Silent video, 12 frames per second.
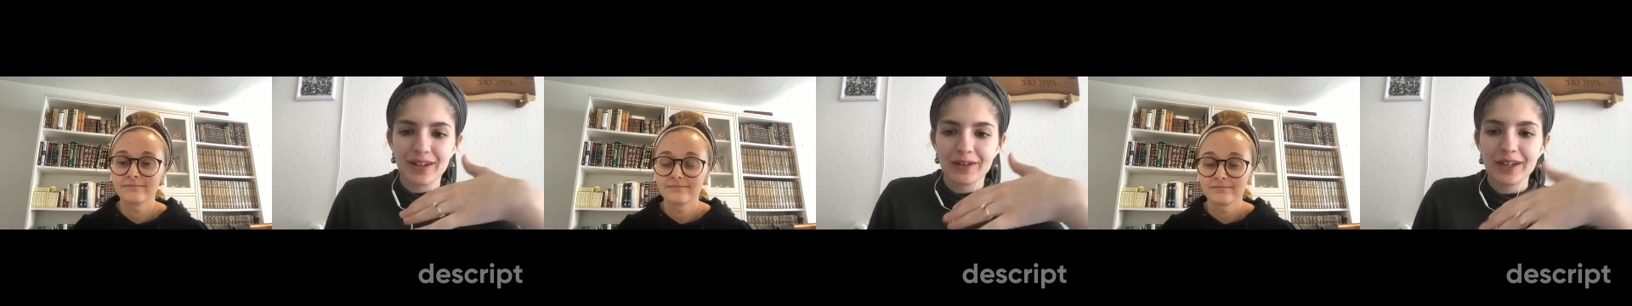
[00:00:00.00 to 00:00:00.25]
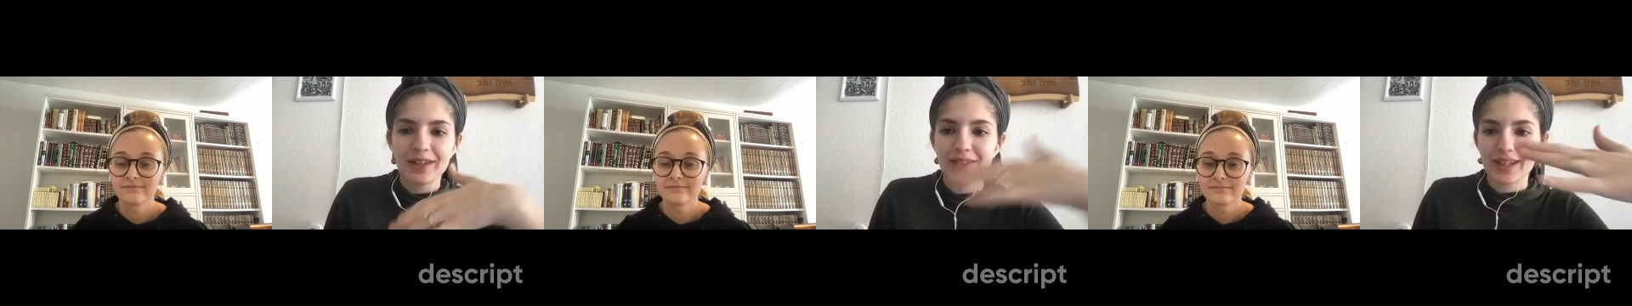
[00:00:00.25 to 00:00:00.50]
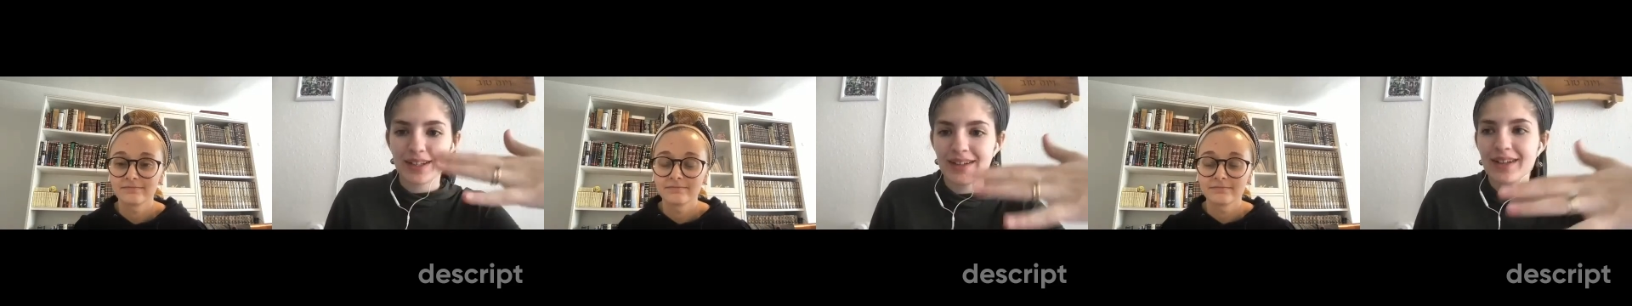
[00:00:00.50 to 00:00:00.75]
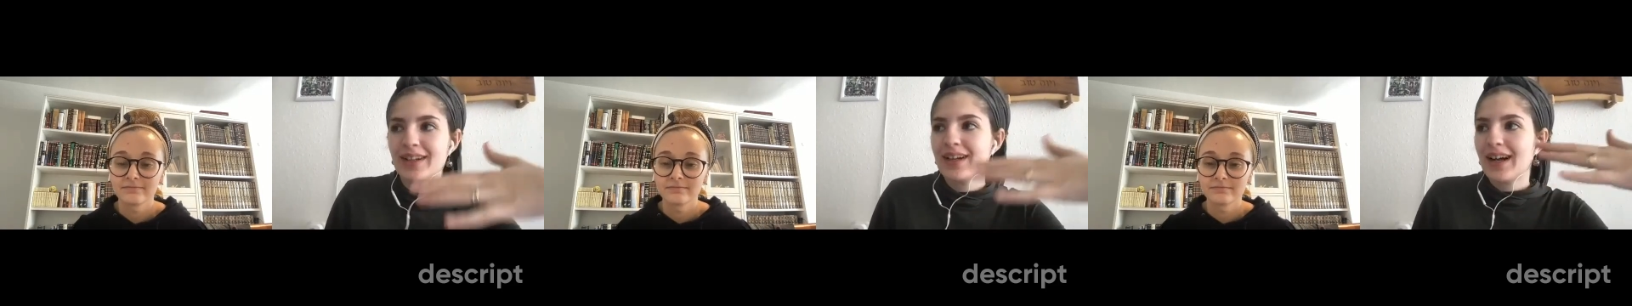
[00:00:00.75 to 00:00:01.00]
Speaker 1: you know
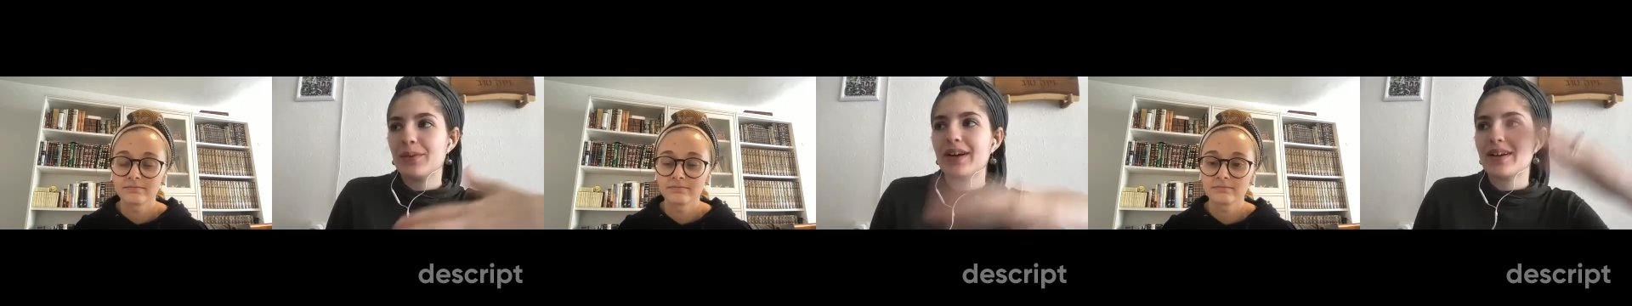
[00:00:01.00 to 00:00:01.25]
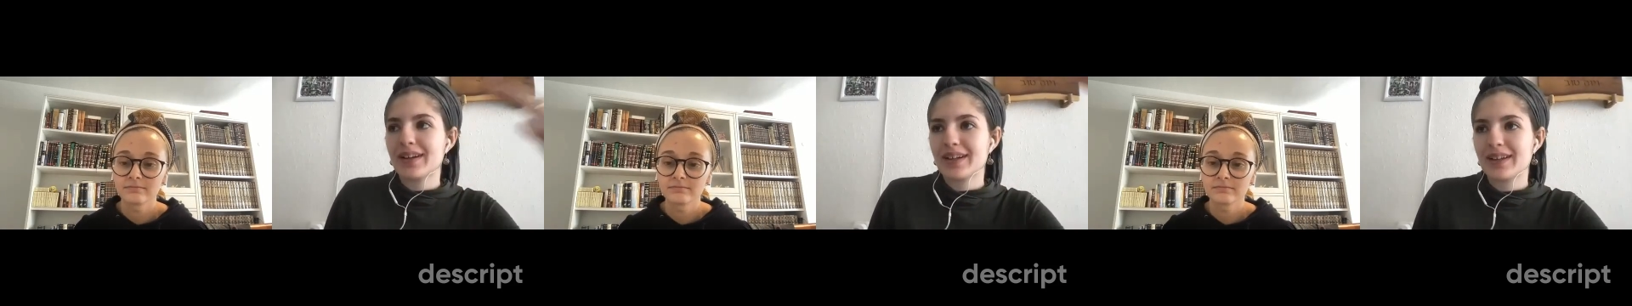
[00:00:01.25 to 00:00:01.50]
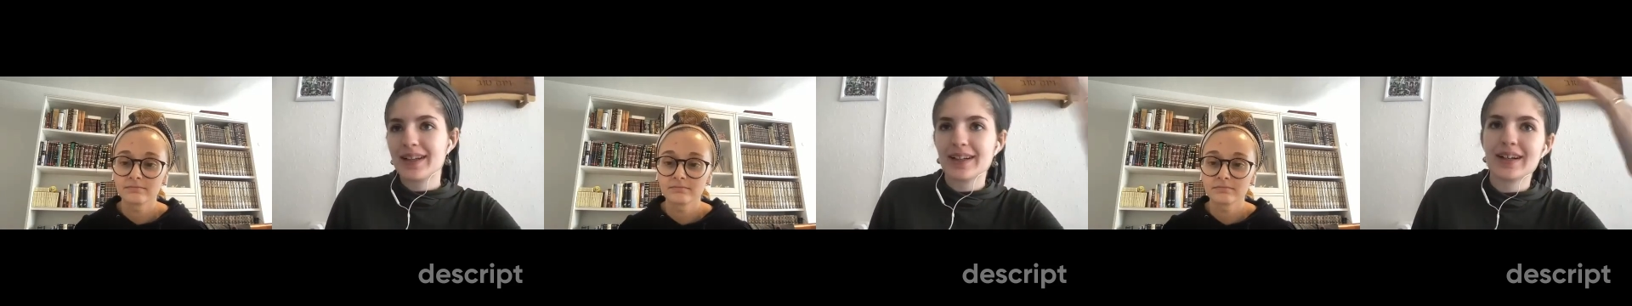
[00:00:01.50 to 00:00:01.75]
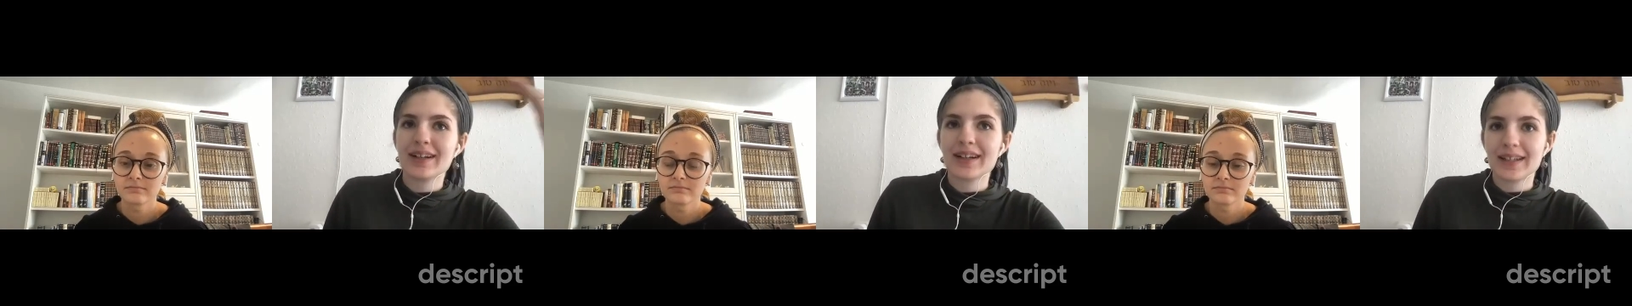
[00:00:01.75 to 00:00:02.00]
even wearing
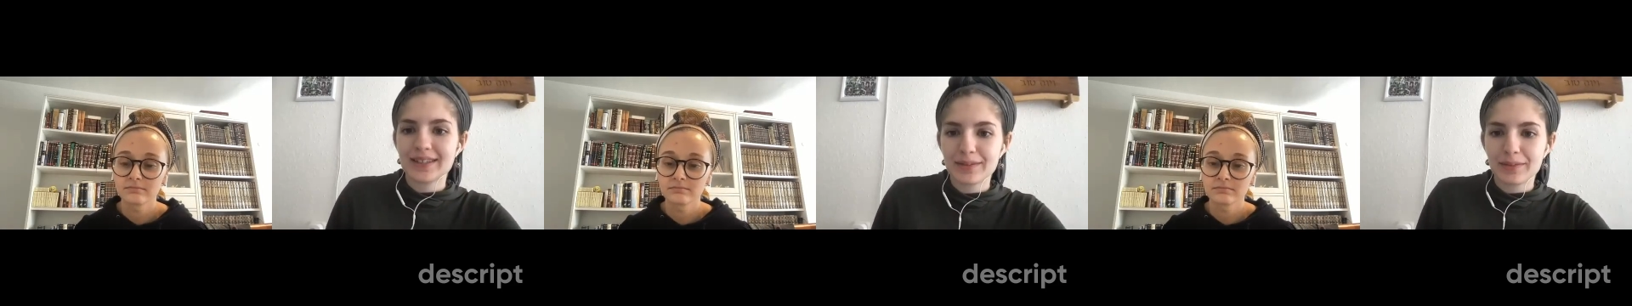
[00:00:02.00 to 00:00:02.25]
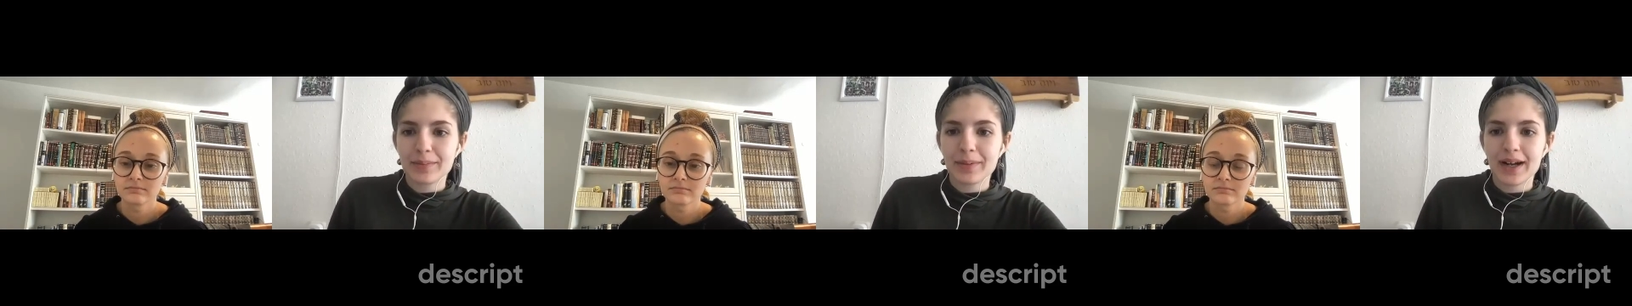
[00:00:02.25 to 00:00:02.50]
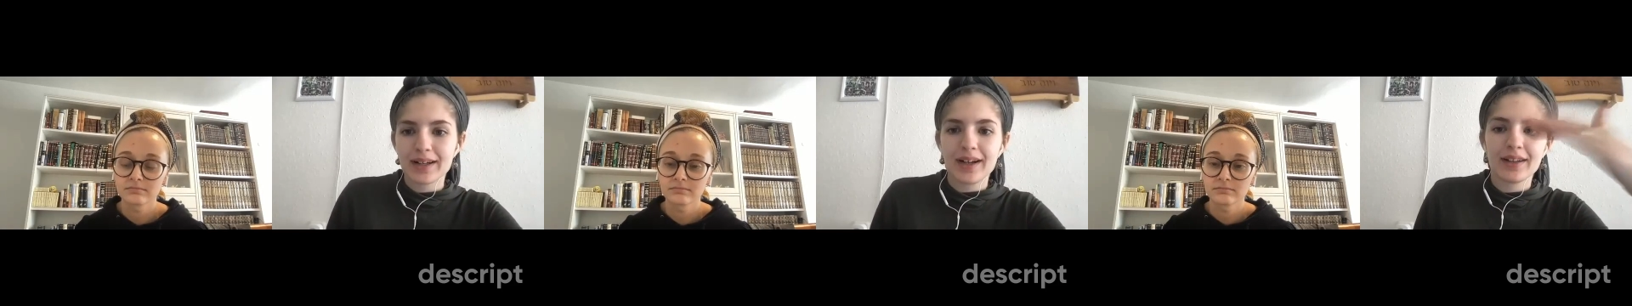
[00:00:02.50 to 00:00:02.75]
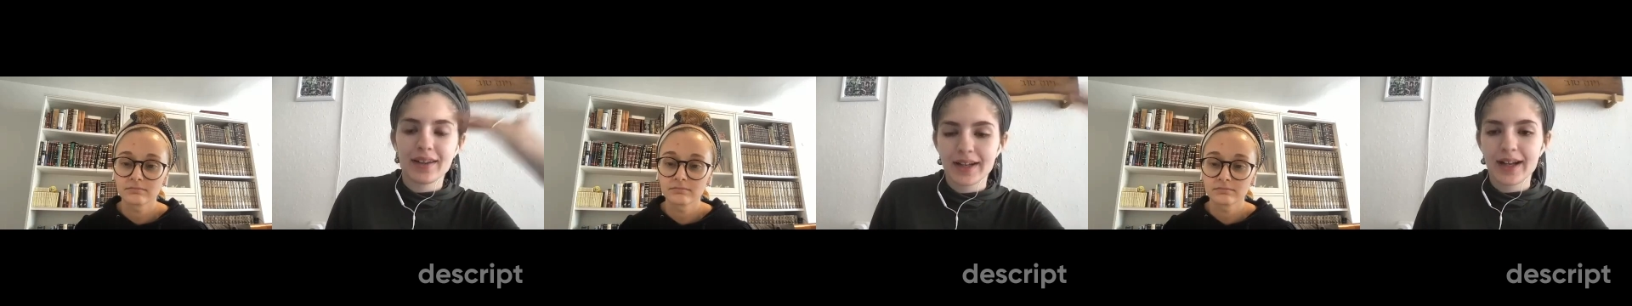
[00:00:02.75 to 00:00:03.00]
like a chetzi mitpacha,